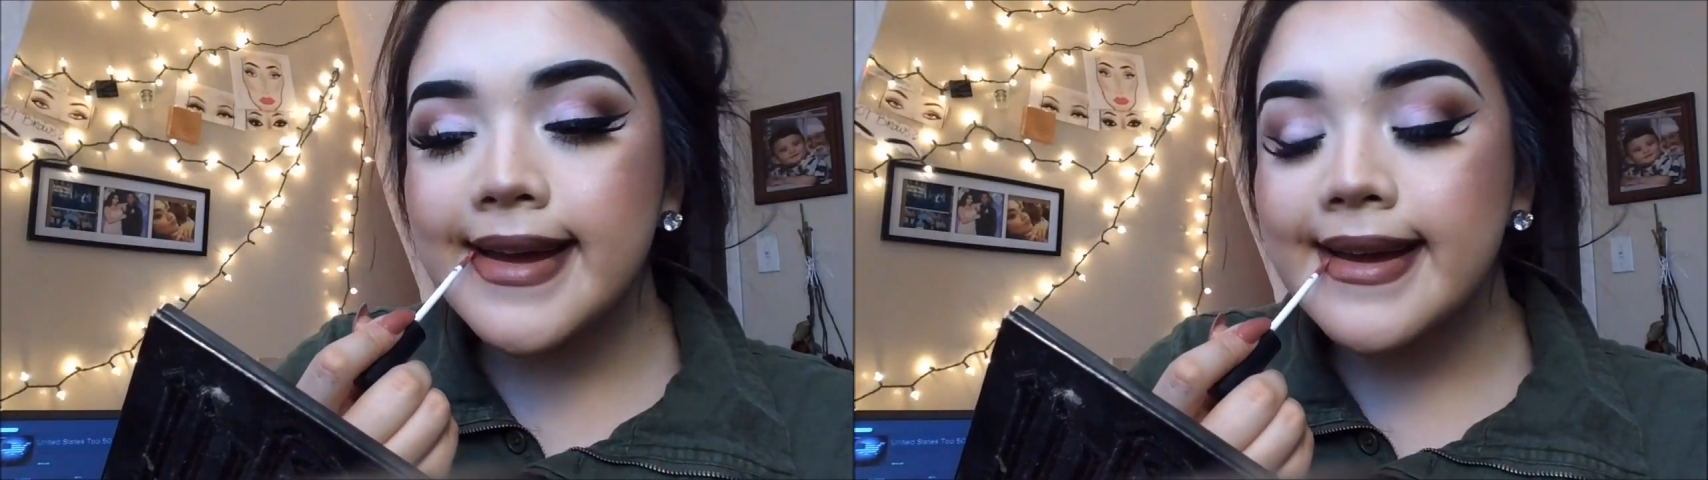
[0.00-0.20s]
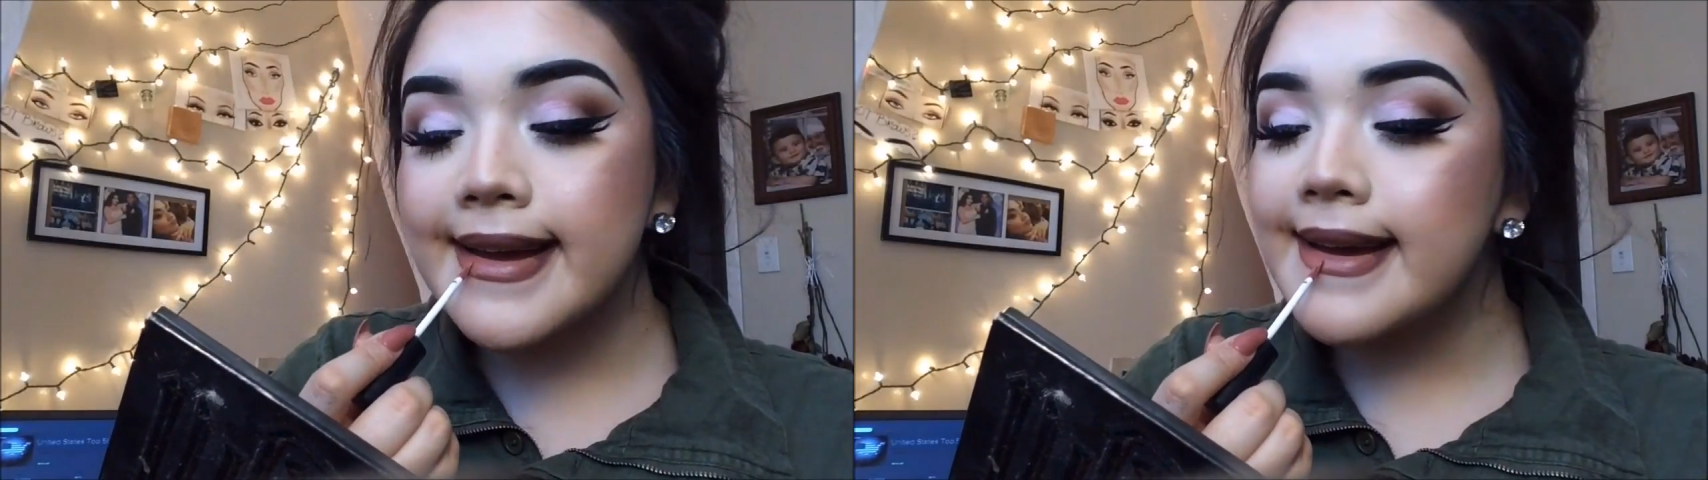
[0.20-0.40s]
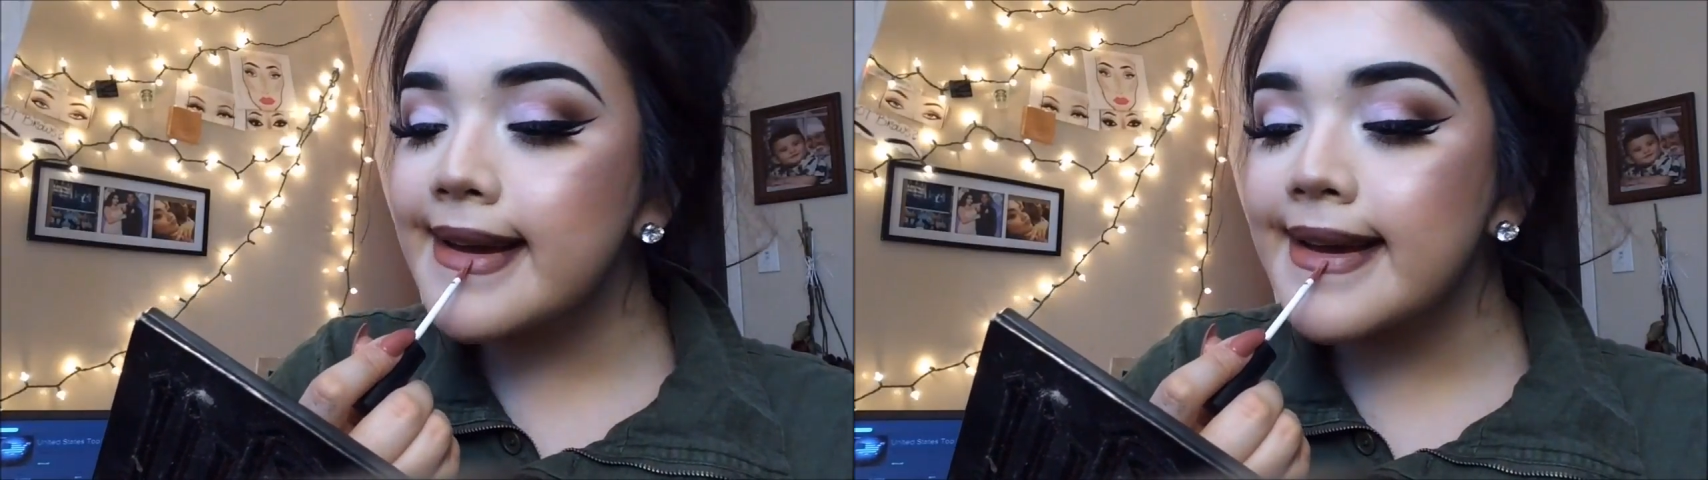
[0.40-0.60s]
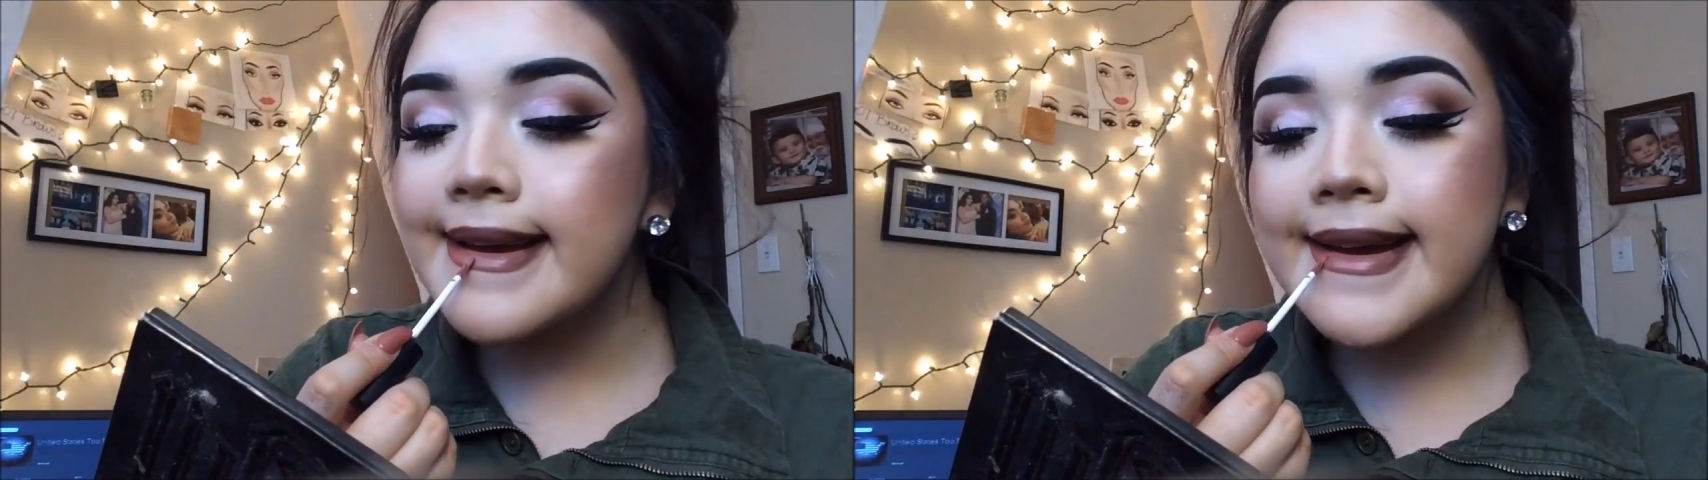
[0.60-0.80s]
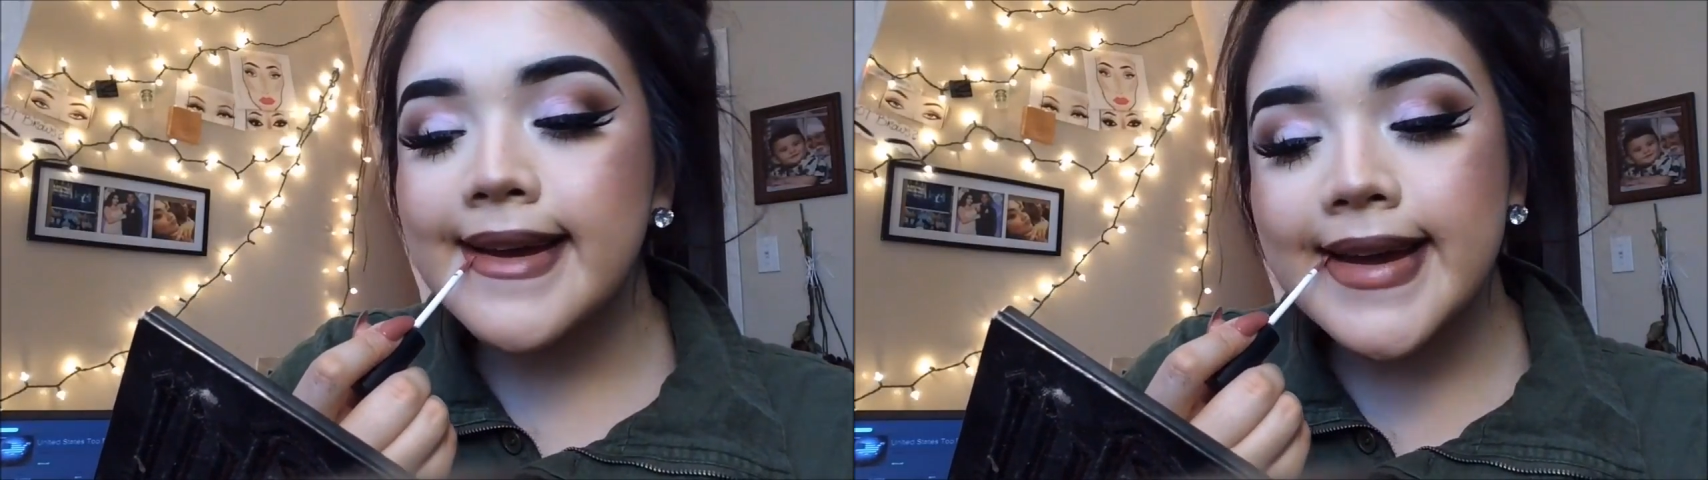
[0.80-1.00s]
color because I
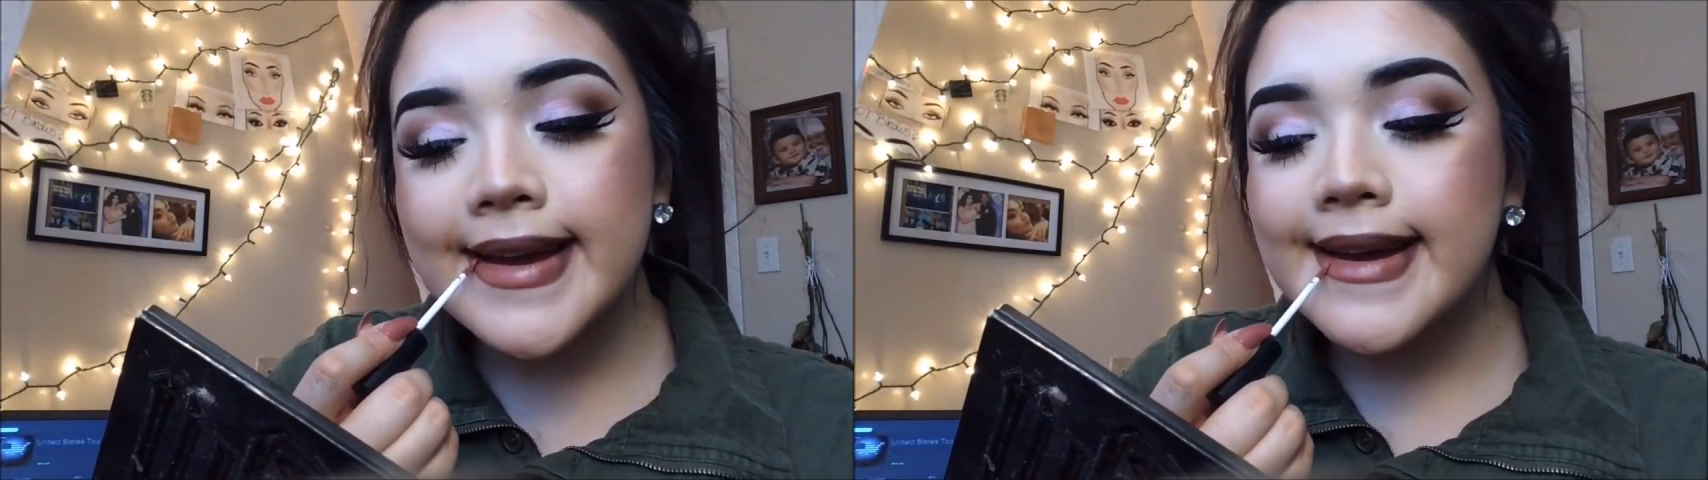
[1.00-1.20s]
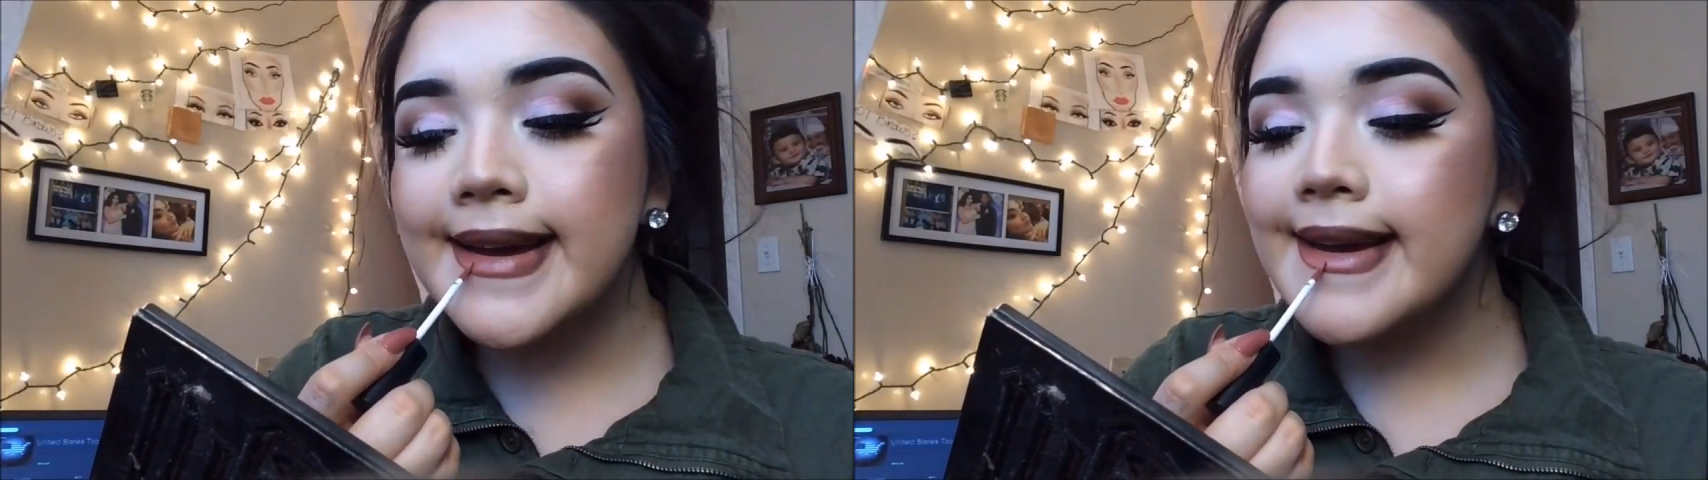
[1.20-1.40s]
think it just gives